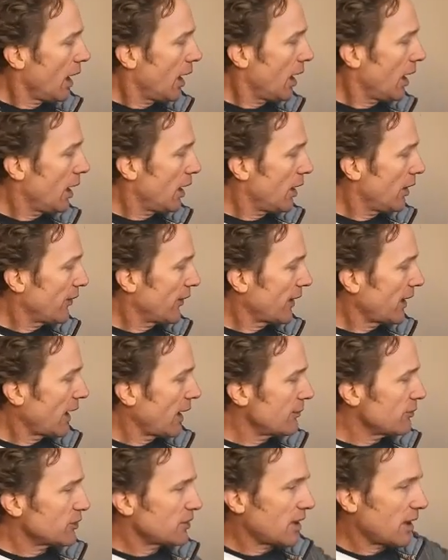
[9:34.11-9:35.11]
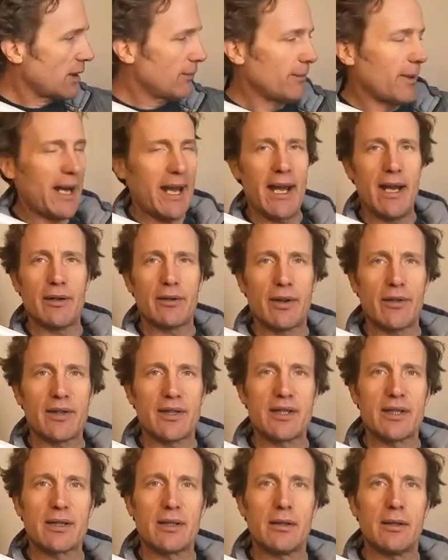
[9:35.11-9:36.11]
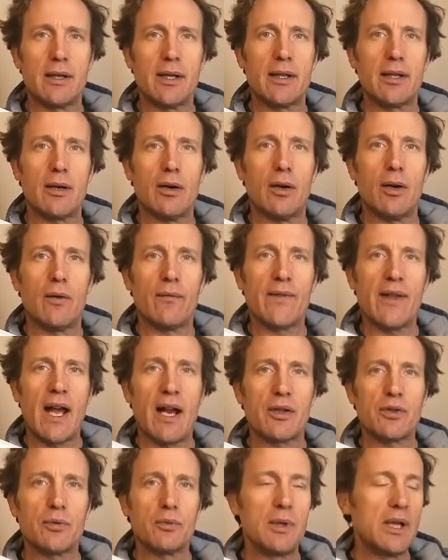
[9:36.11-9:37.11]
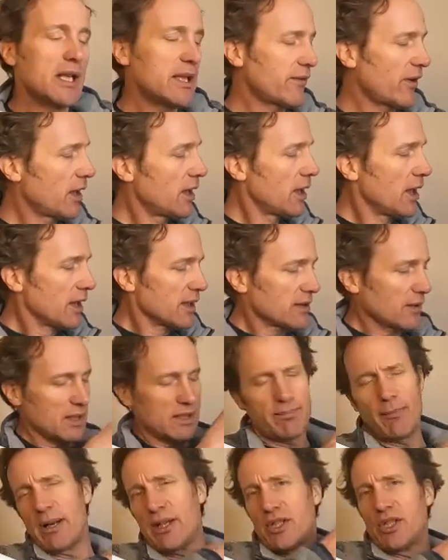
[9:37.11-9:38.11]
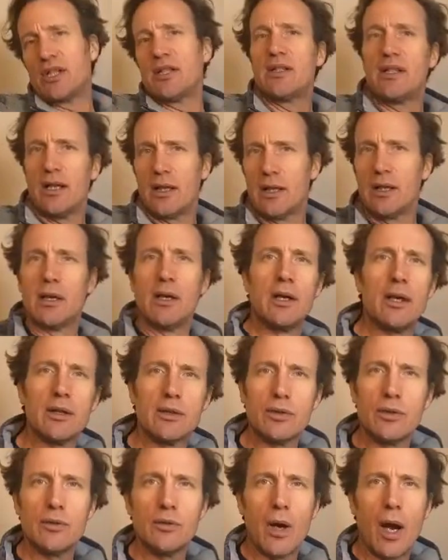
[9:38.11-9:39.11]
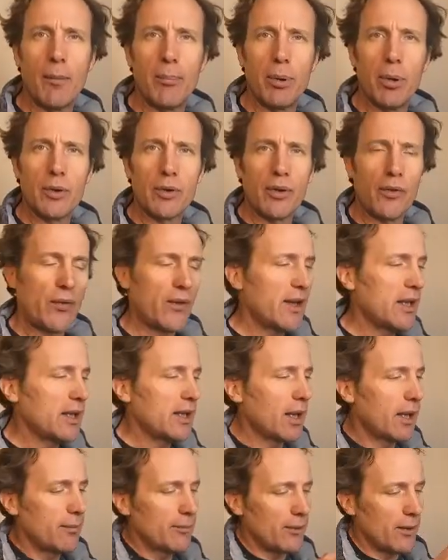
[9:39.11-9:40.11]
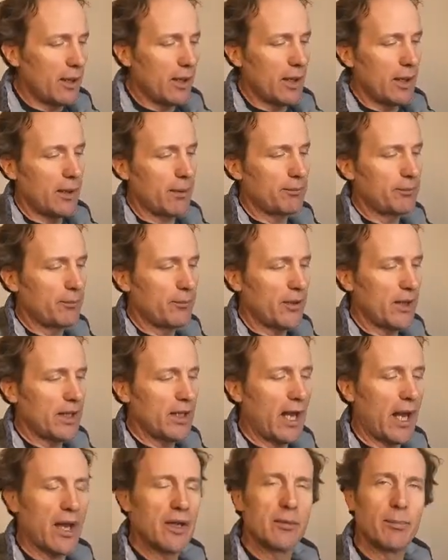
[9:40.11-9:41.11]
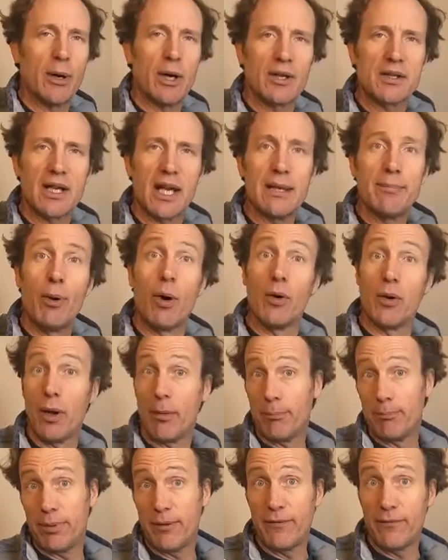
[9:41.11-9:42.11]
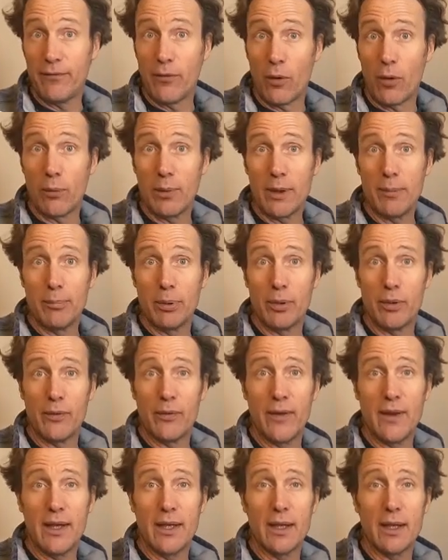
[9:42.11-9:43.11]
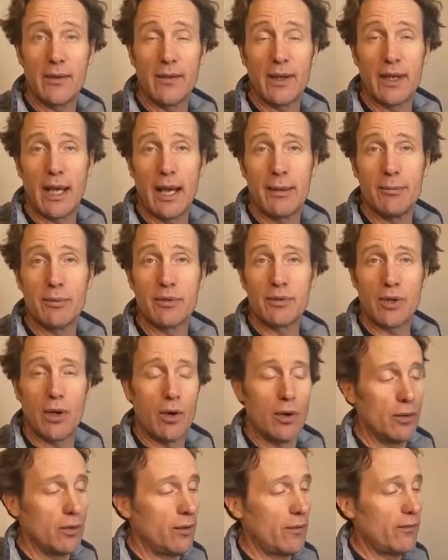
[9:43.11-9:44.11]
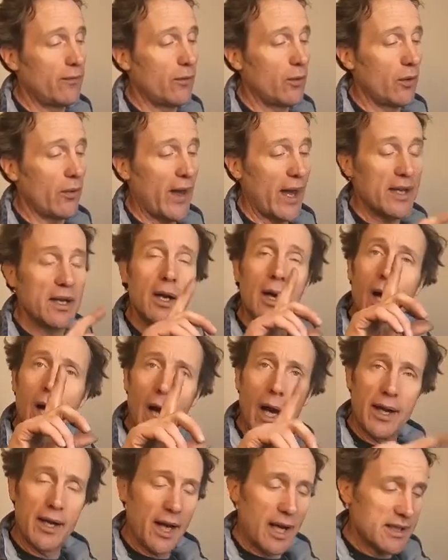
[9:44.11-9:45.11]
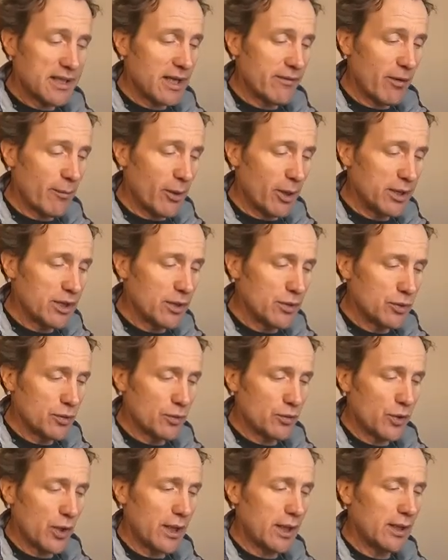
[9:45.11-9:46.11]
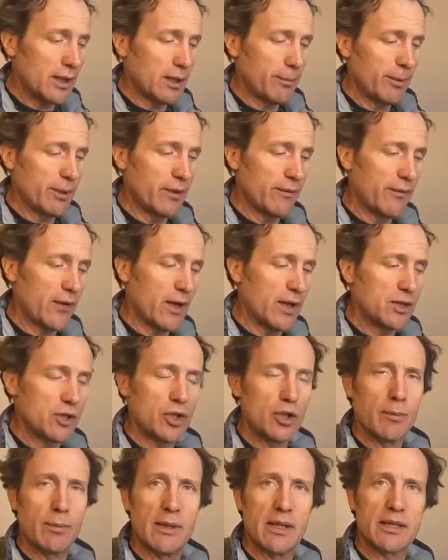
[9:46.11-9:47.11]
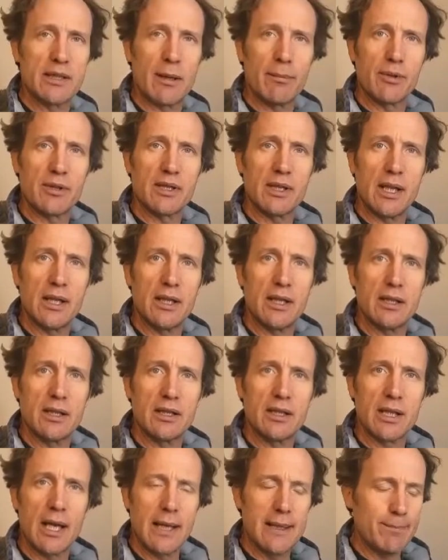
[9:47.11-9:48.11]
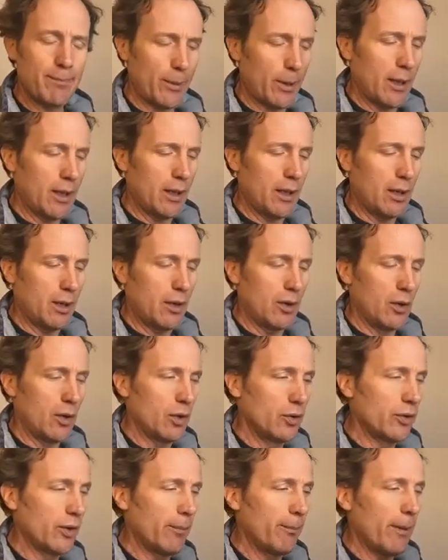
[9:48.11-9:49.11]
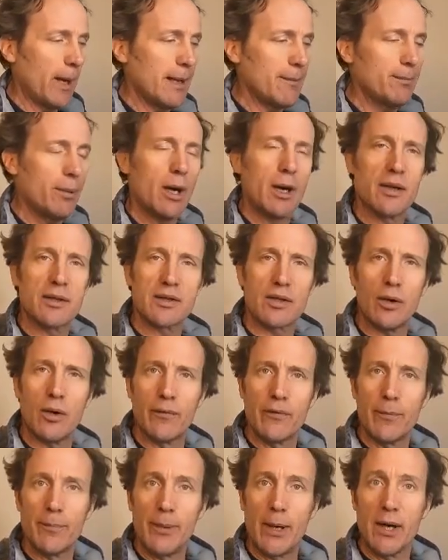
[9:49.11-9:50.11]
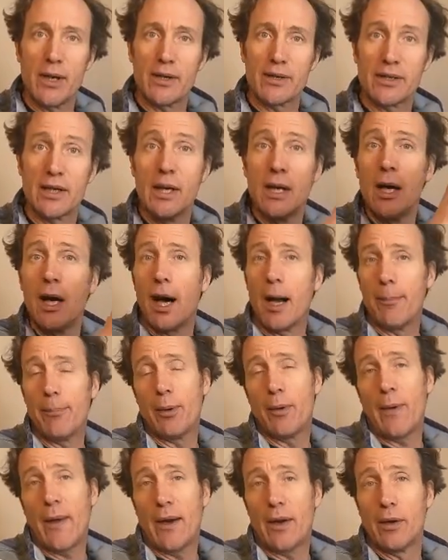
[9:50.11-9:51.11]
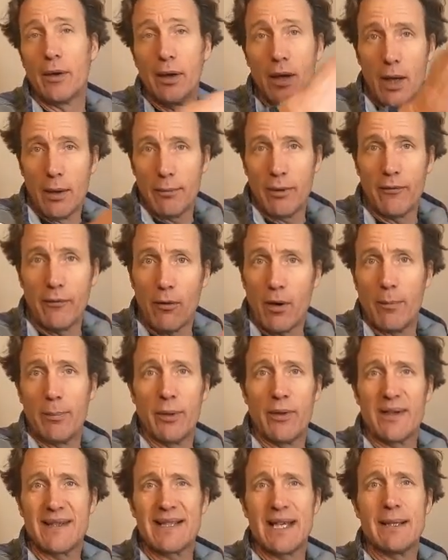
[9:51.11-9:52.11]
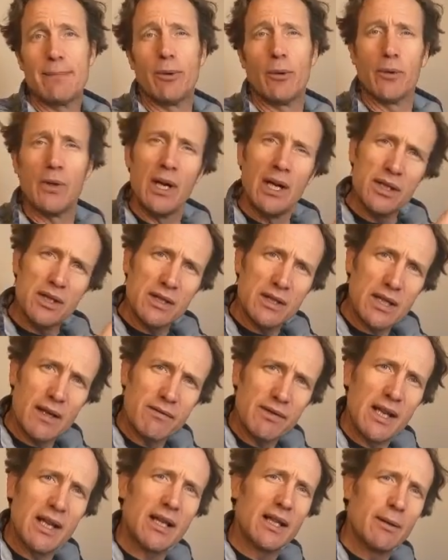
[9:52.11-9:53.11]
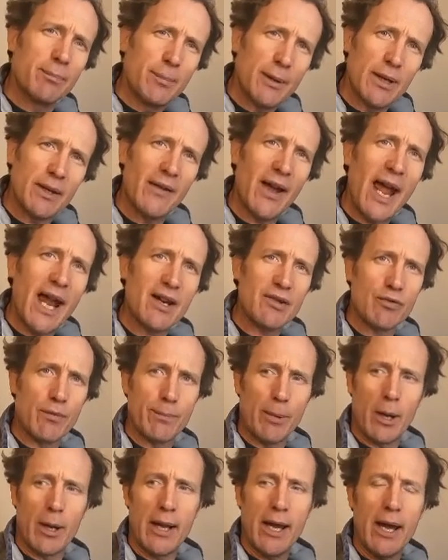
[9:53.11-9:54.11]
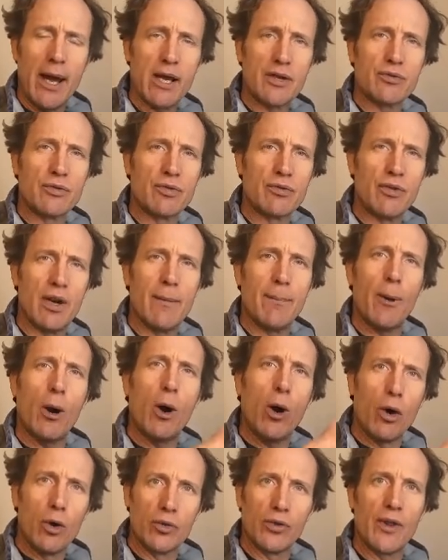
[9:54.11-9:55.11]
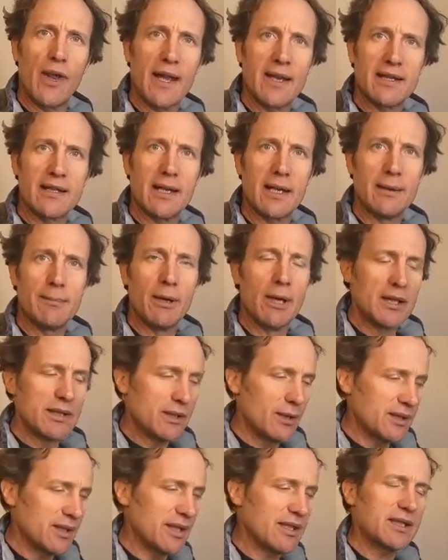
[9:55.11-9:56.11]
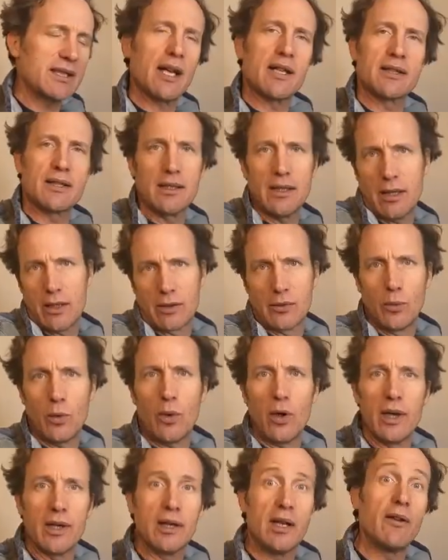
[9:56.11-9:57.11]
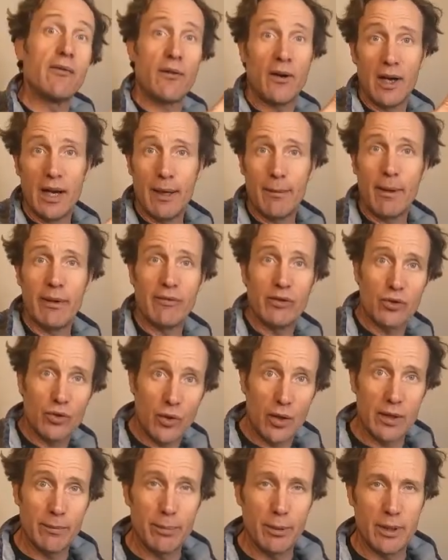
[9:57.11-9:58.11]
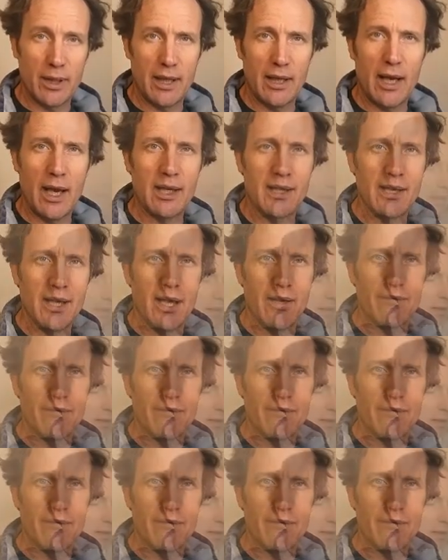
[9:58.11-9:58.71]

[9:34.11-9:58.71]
the cables come out of the side of the actual lever, so it's much easier to put the handlebar tape on before we put the cables on for that. And as ever, my usual trick, a little bit of tubular double-sided tape on the main parts of the bars. I put that on before I put the tape on. Just gives a little bit of extra bite, extra grip on that tape so as it doesn't unwind if I am ever trying to put in any